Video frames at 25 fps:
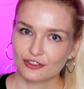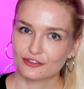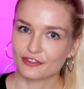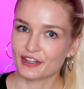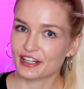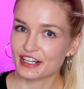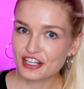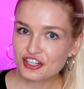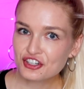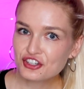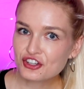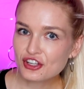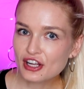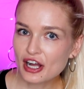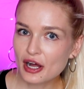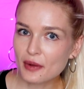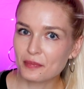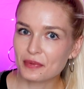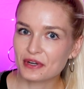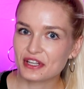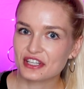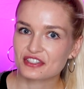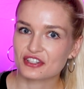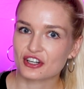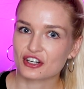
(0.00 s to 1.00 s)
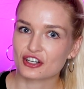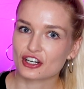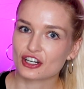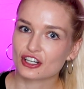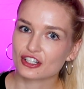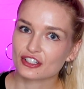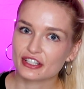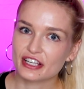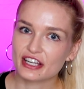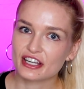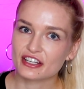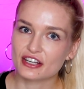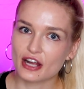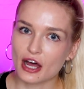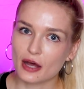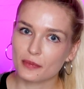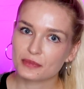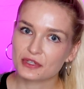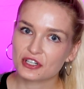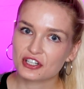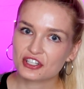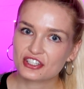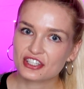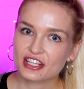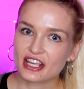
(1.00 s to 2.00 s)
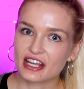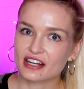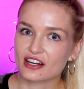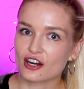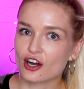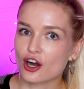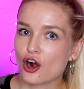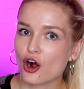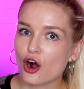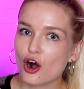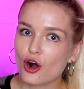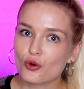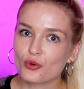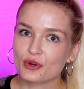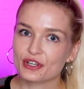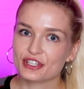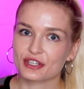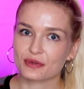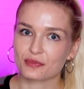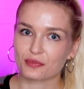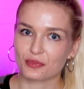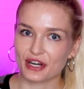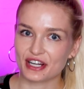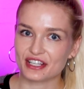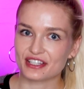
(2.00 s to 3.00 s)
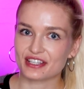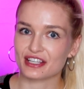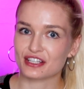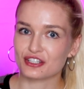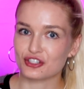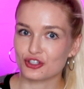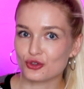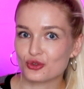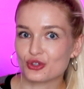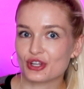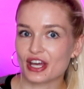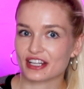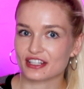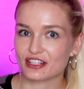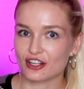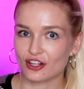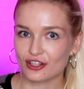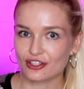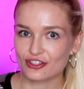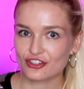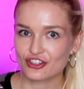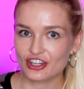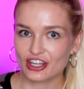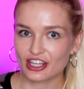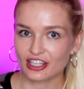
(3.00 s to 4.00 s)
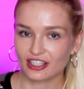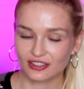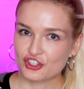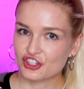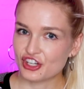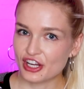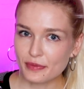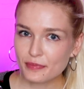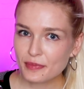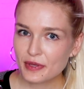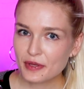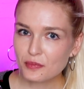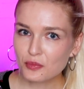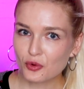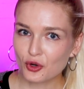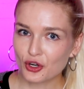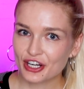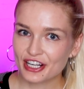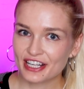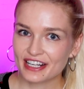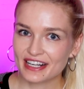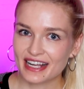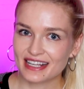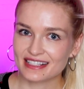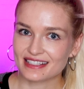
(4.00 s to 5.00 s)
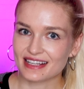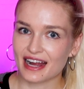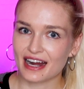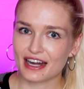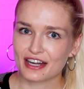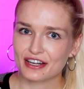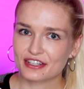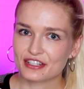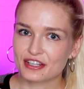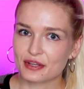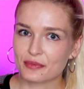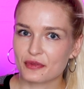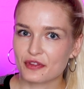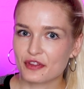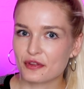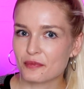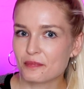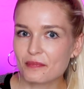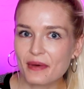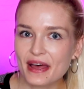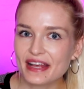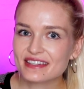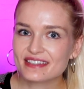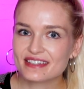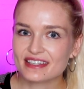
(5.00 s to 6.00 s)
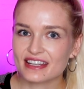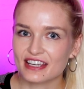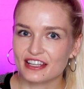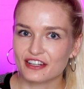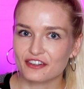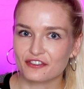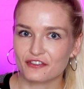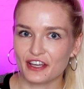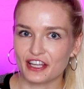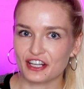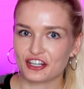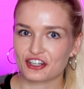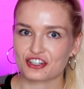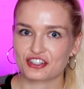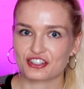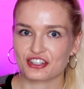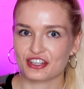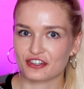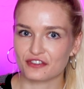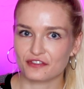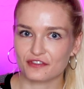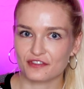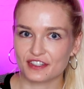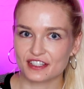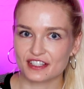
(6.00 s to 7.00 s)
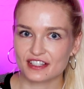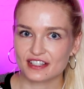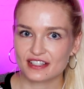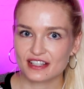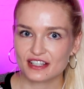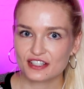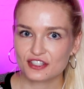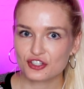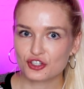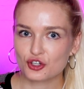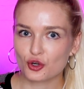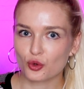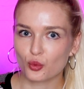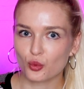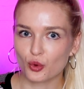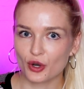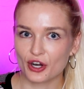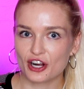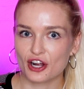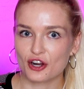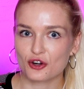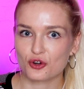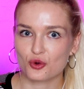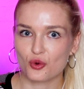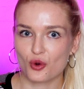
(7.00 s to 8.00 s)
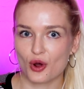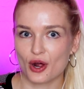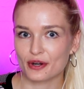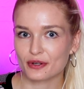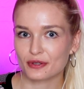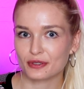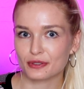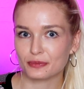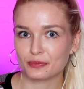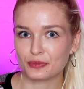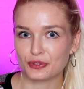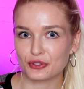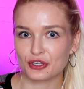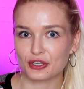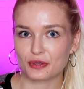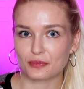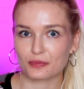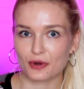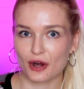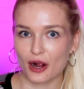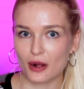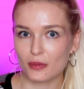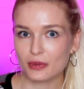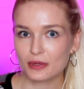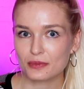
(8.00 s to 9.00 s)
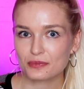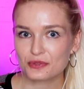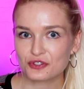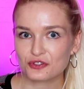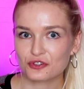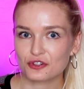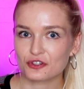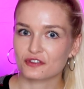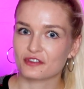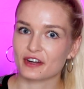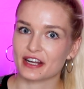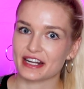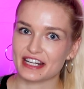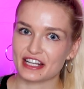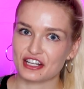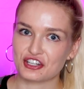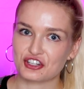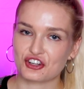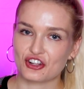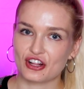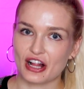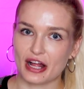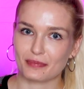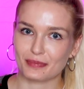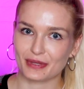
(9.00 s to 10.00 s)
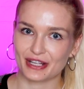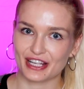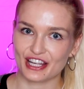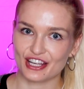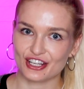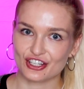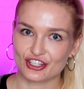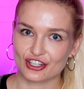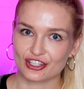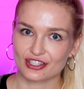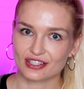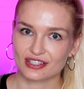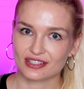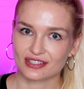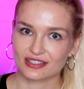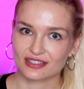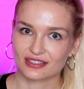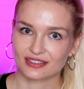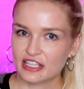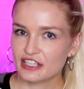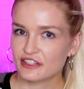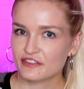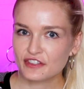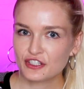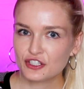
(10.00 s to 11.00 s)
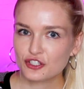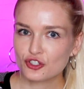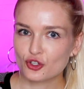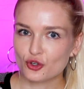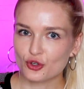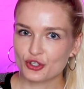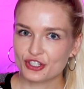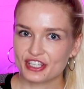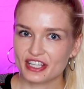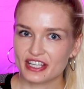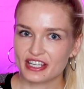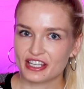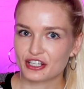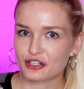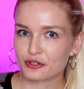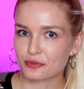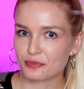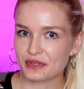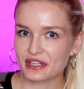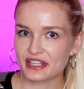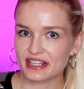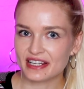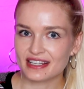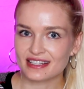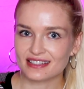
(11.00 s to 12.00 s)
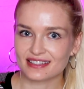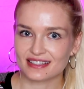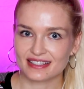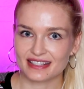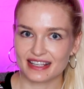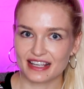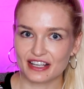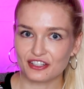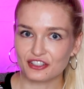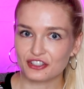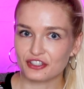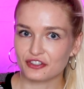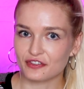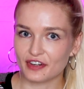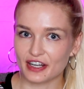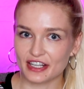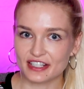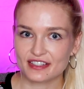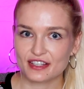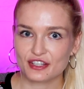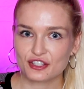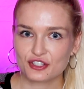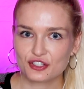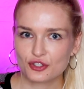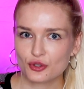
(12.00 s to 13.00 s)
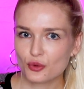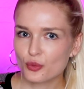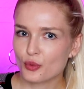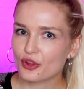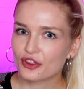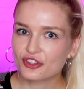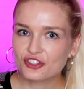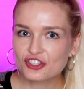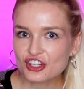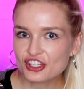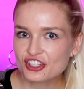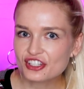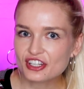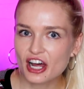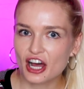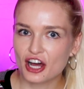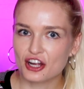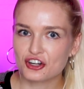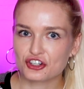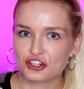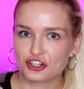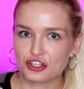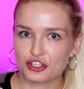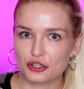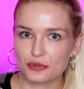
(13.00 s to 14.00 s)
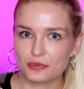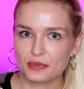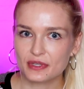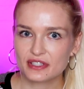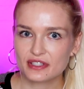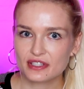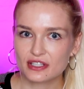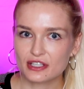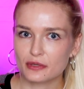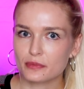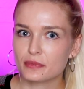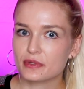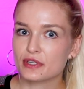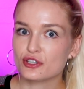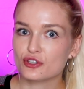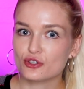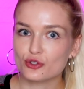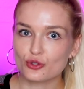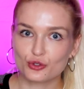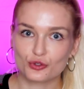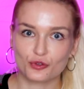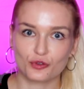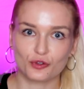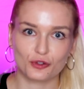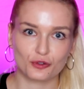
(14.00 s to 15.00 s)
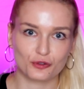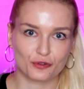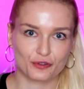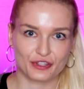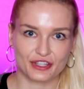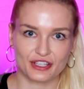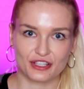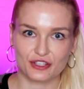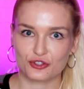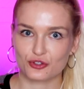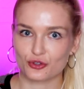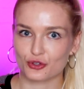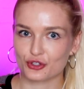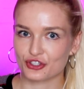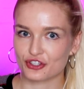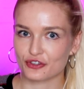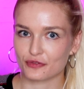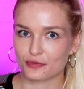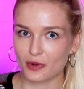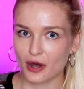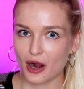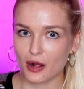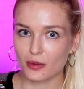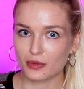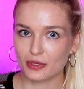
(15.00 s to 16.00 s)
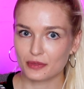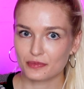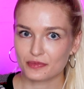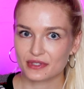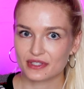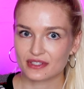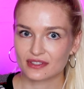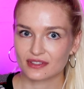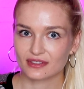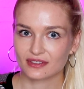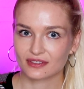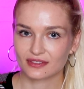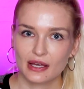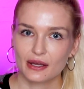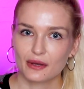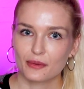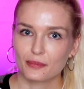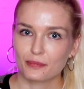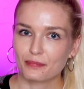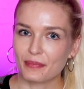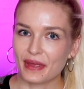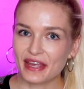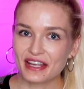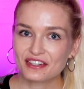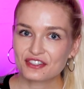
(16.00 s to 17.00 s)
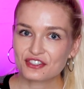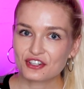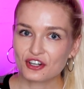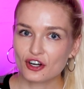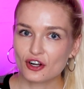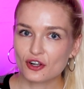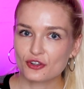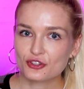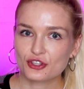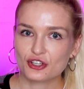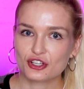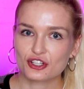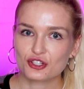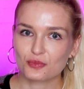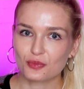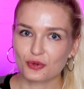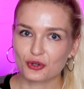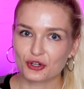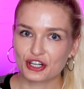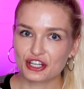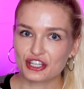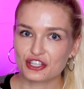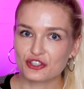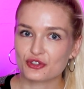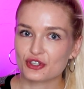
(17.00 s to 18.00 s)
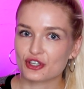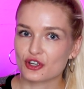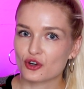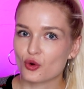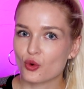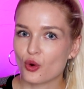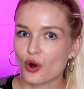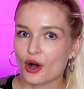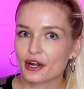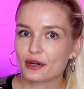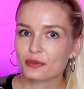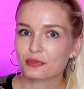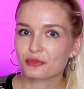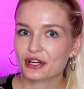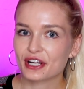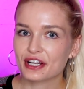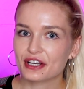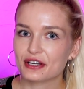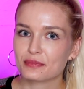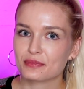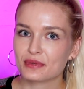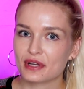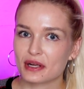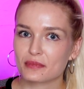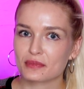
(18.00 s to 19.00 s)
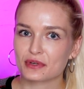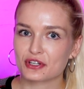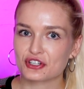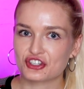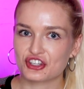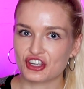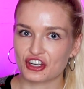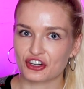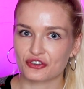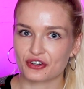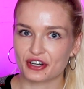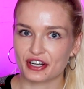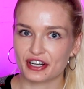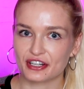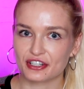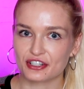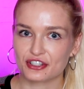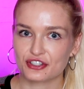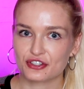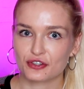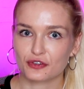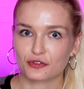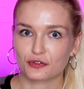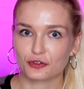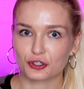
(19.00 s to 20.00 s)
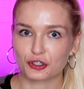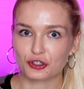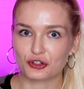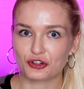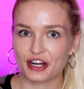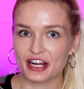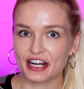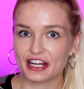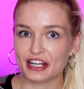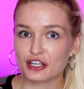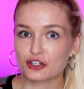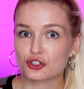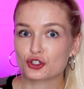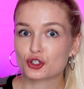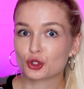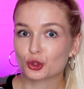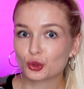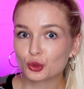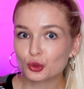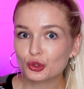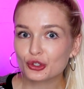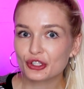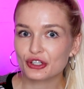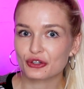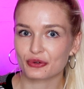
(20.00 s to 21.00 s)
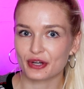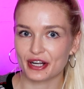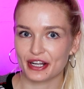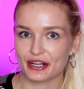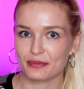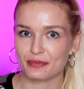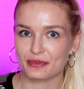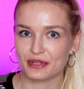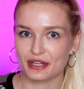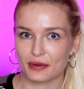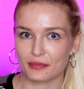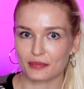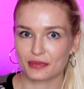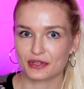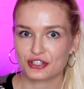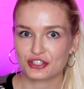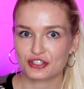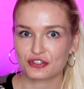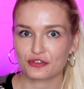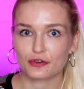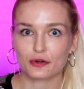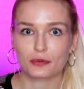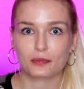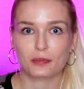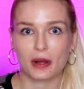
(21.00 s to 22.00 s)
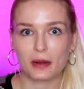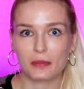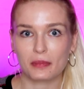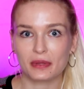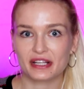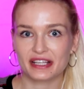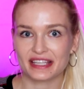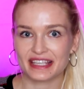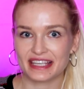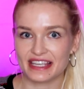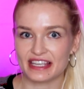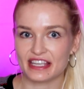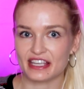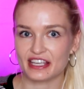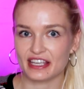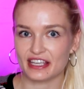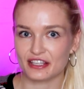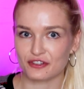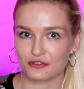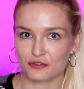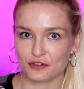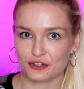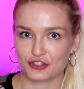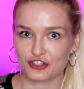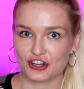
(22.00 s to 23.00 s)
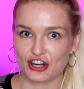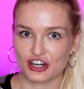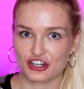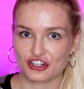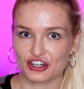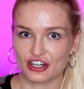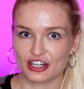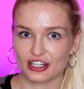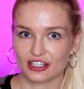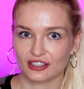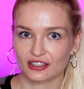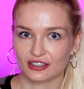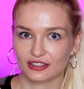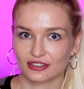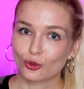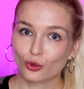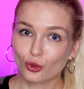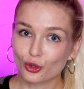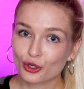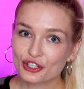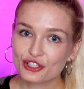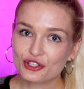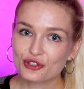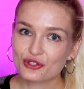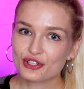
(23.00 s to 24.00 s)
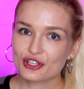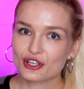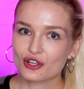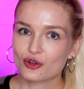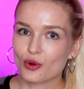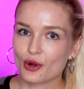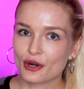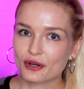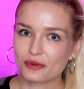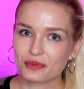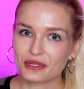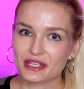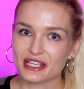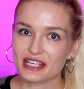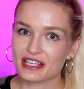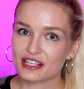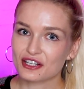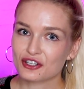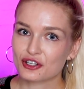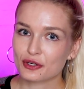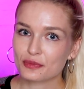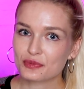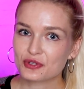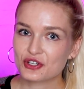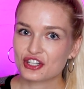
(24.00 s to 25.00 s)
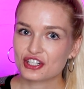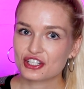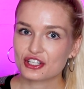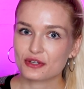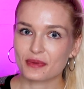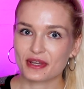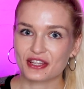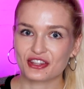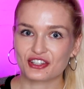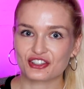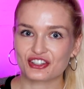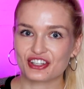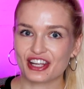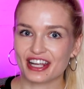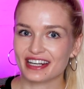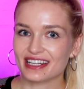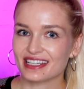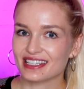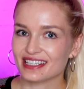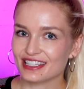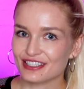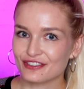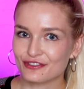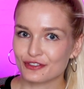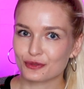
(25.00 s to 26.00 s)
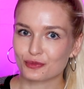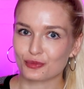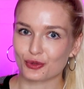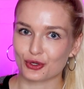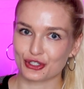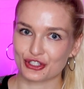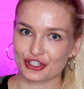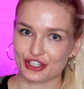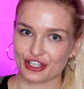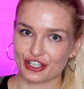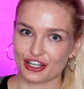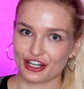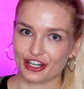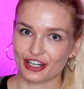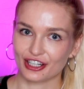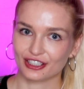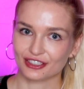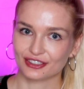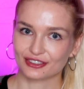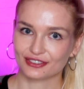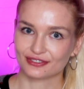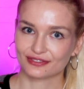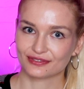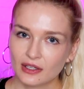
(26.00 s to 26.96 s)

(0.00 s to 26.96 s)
Financial companies are early adopters and are always embracing new technology. JP Morgan has hired some of the best innovators and physicists to work on quantum computing problems for financial applications. Even noisy intermediate scale devices with just 100 qubits could be useful for these sorts of problems. Banks are also exploring using quantum random number generators for creating truly random numbers for public key infrastructure, or using quantum key encryption to make their data even more secure.